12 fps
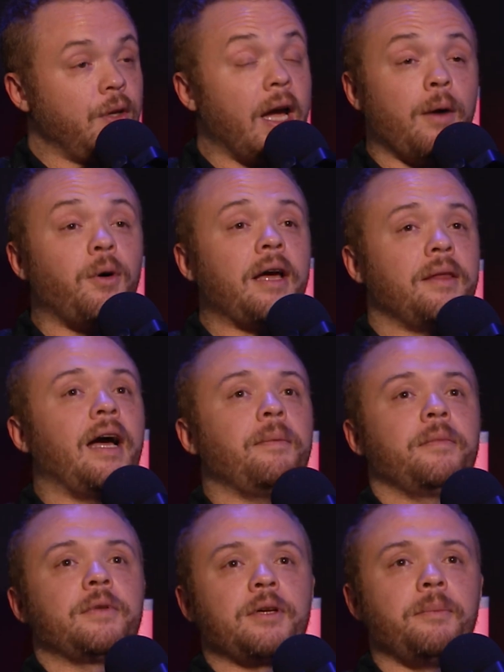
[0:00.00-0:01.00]
Yeah, well, I
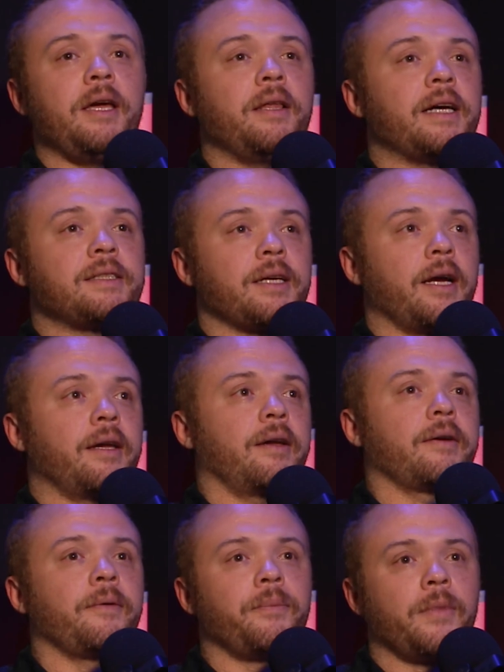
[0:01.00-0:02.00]
to me that's
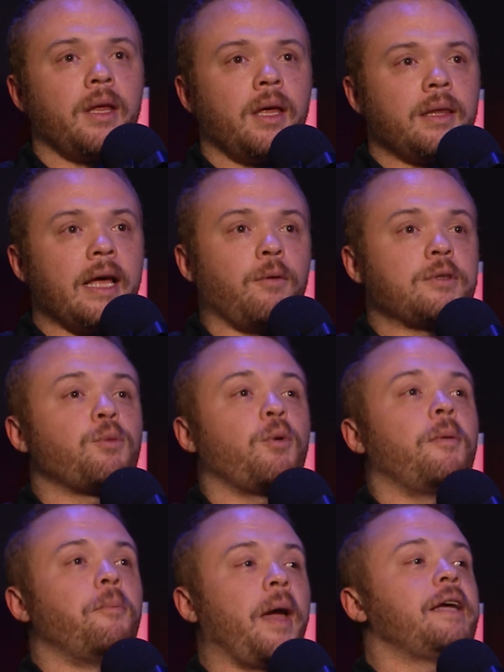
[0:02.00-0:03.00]

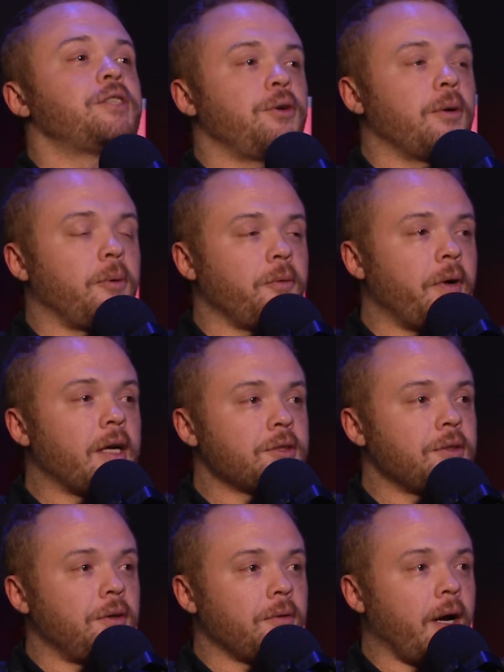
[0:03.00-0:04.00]
what makes you a
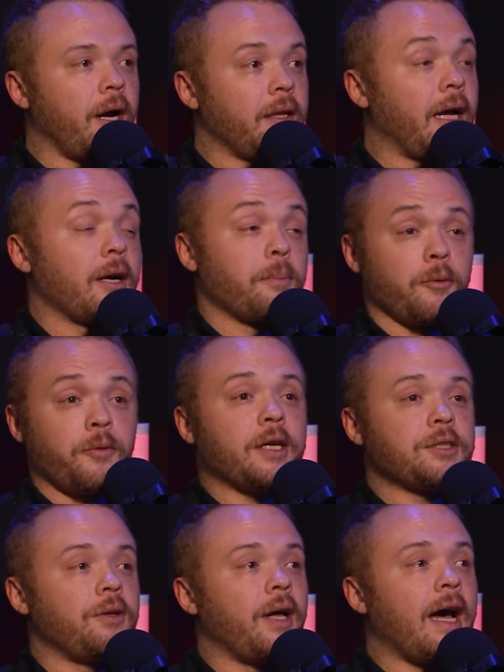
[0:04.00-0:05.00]
professional, right? Like a
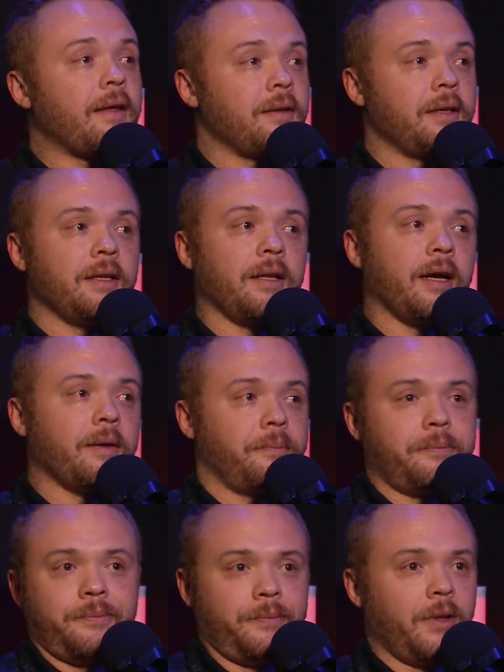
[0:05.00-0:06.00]
professional athlete, like
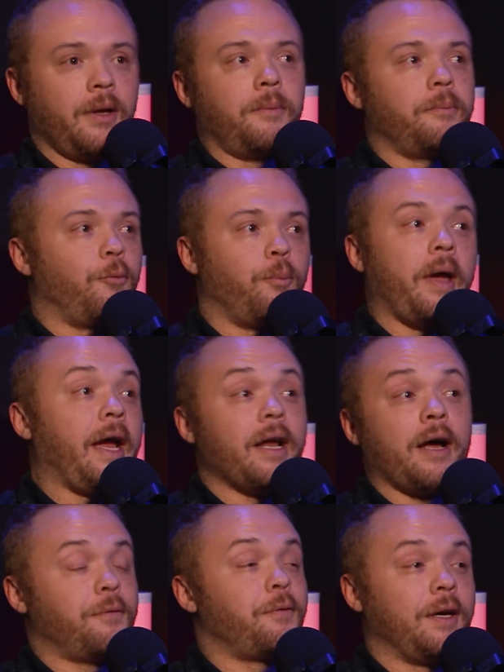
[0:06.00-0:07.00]
may
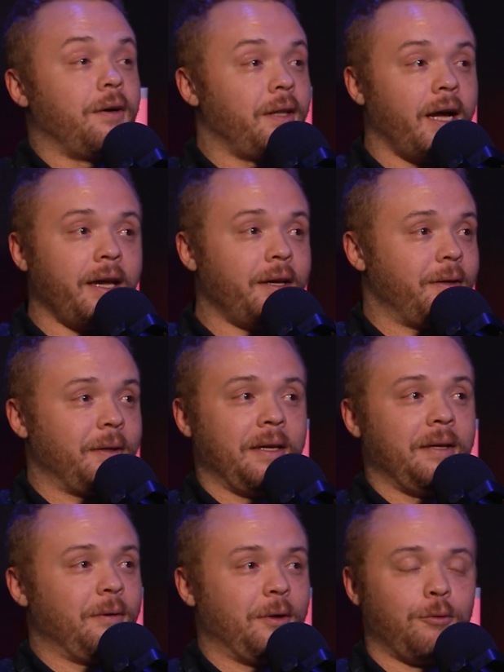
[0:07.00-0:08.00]
not feel like
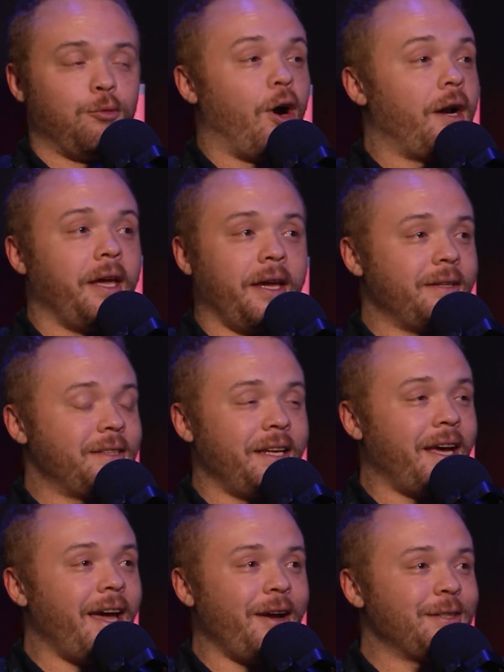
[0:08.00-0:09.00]
running
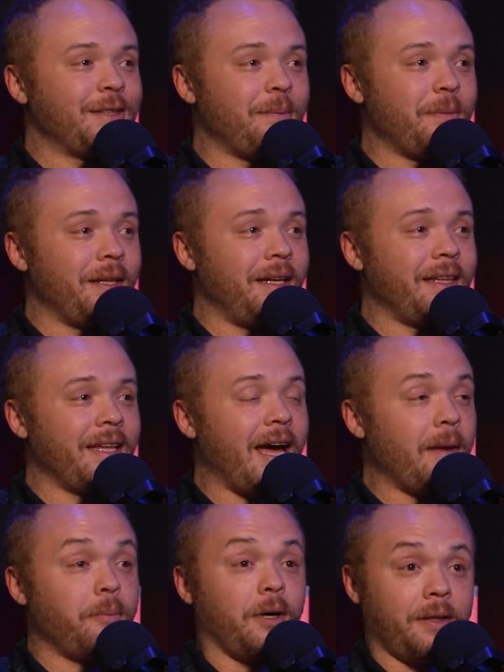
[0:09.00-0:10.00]
today or something like
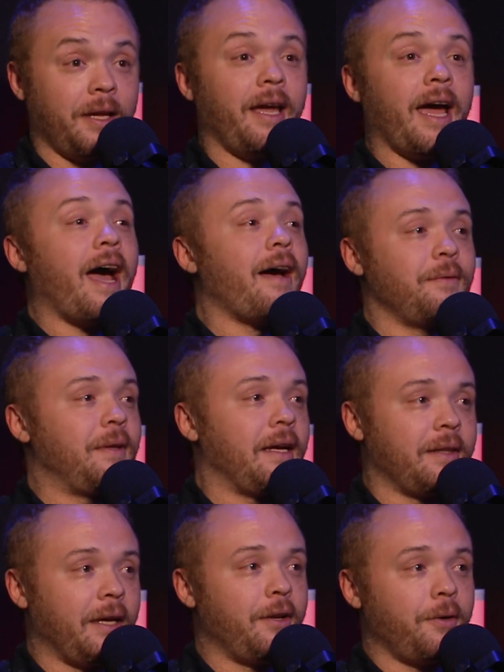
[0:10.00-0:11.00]
that, but they have like
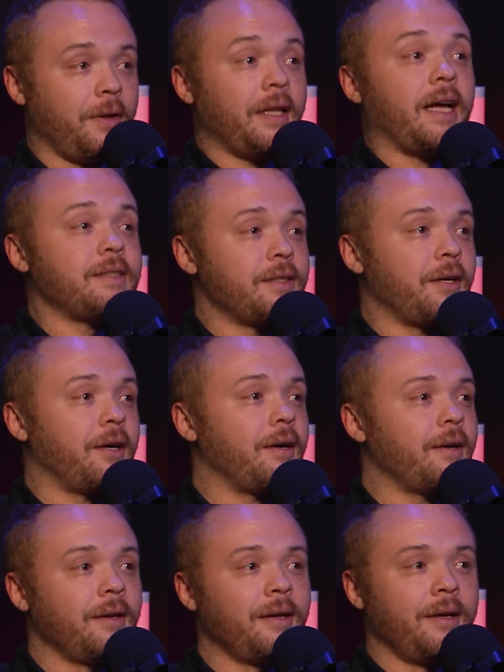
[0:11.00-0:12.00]
they know that that's
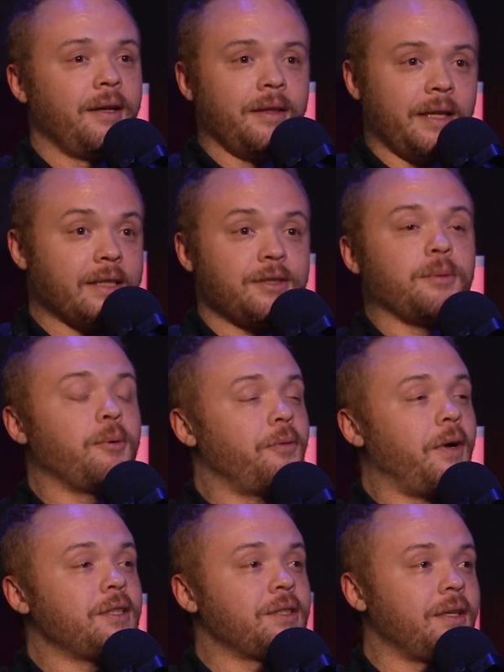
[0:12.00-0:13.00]
their
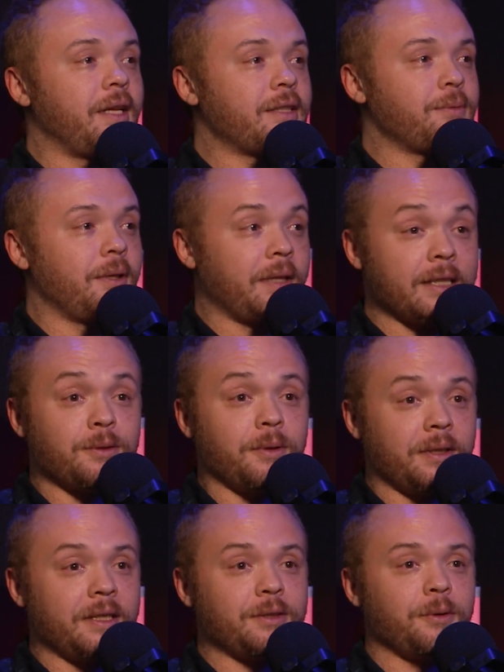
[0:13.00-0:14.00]
profession. That's what is